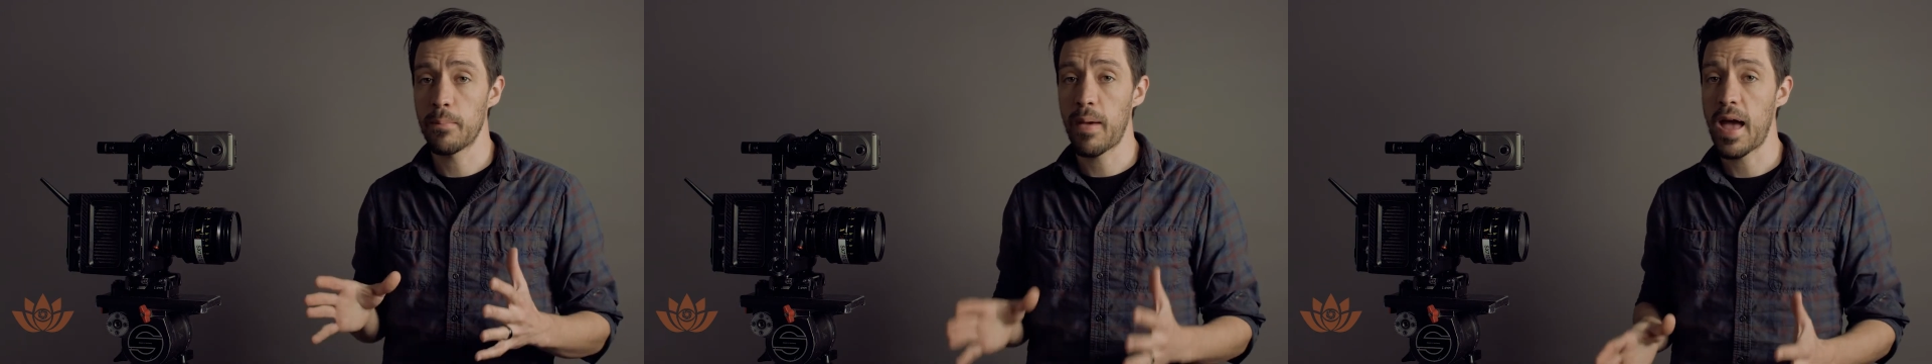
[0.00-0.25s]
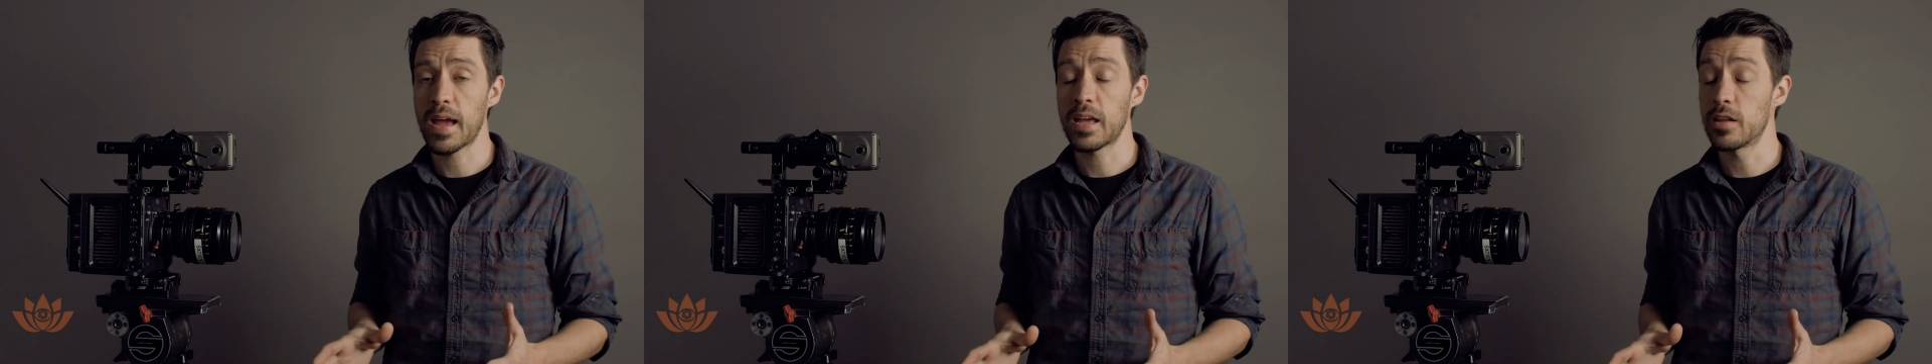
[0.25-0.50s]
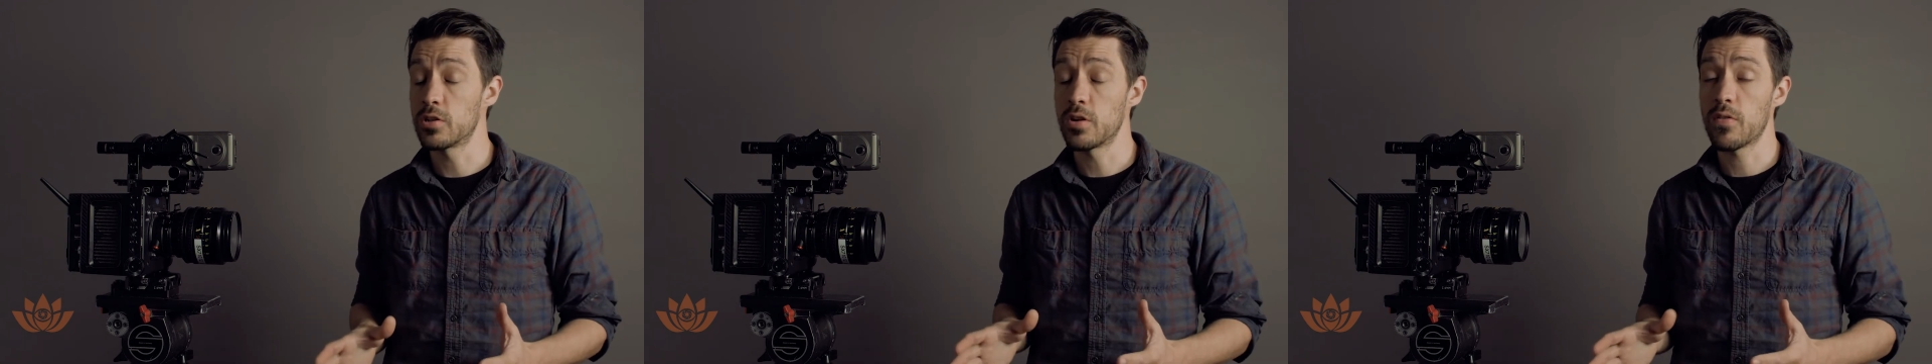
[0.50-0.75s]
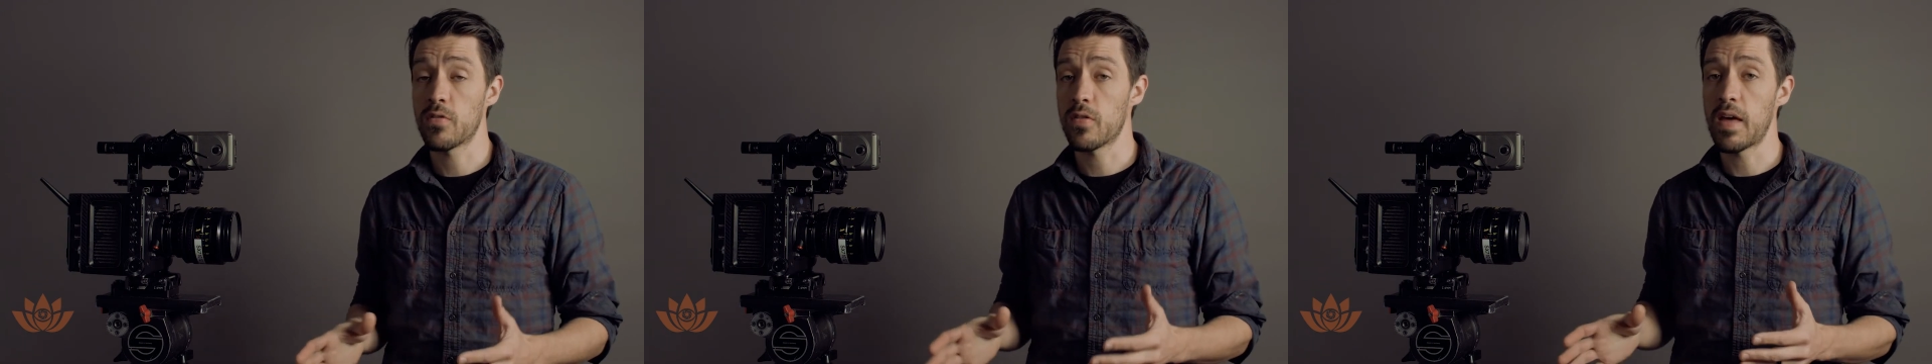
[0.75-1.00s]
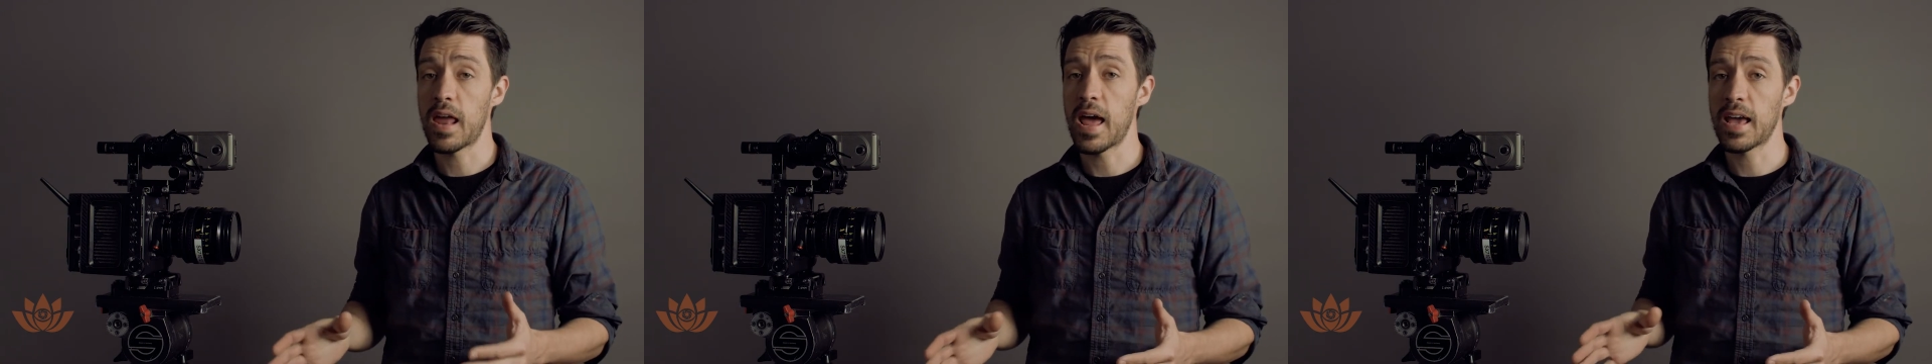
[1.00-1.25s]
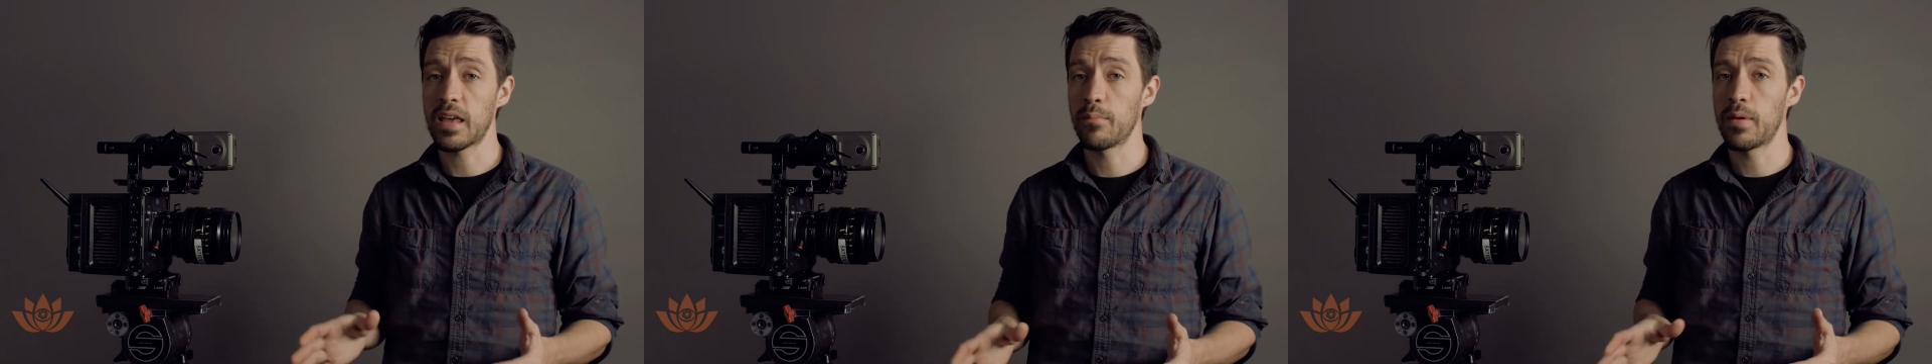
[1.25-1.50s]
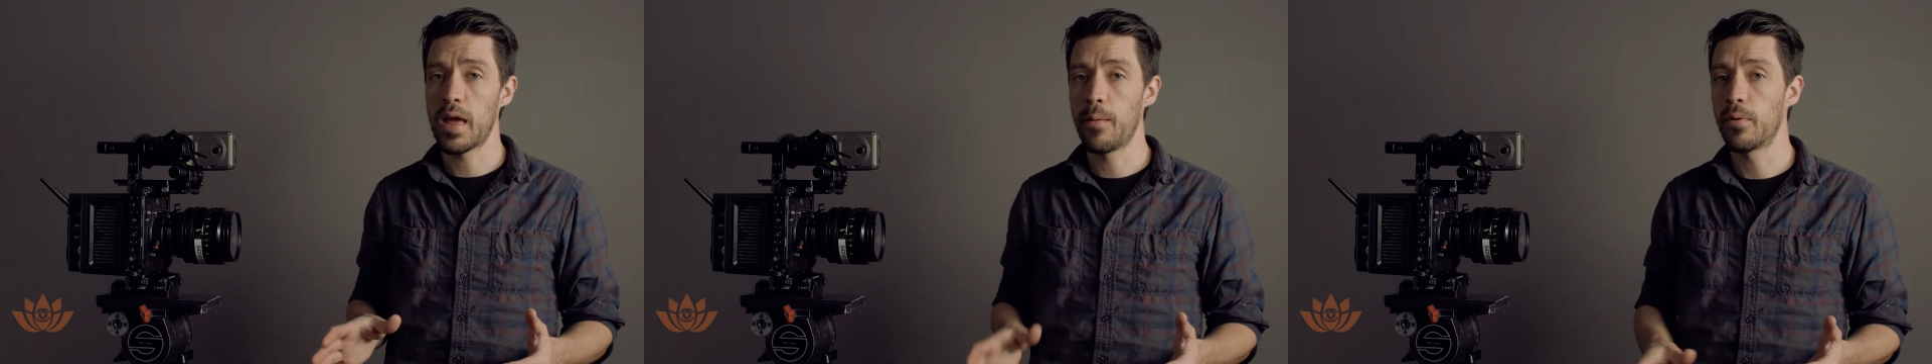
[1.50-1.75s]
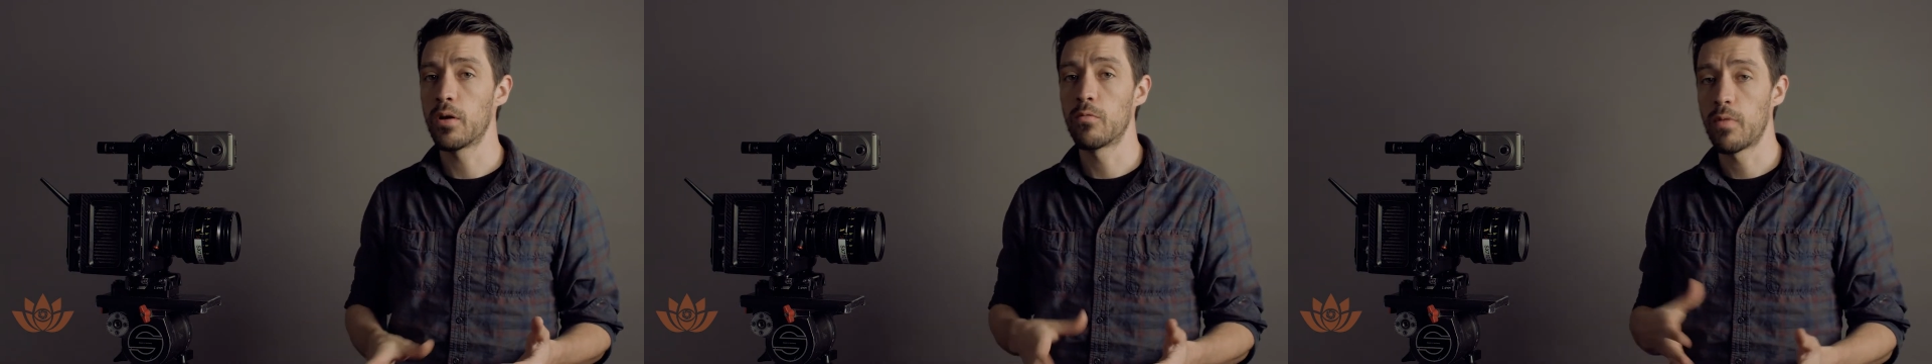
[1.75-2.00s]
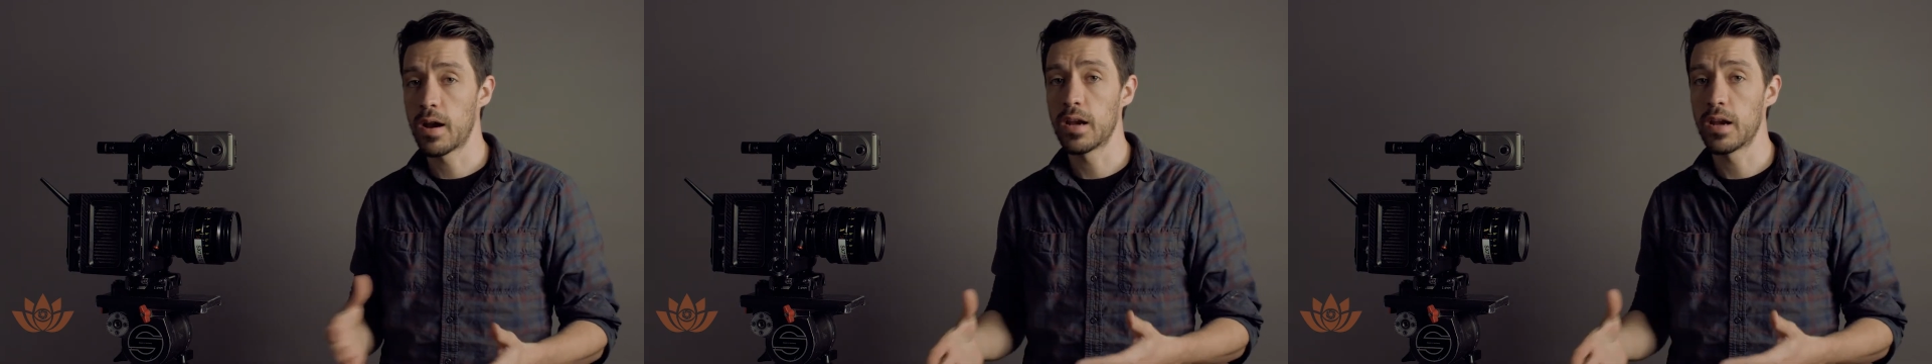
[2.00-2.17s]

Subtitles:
package so that I can be able to run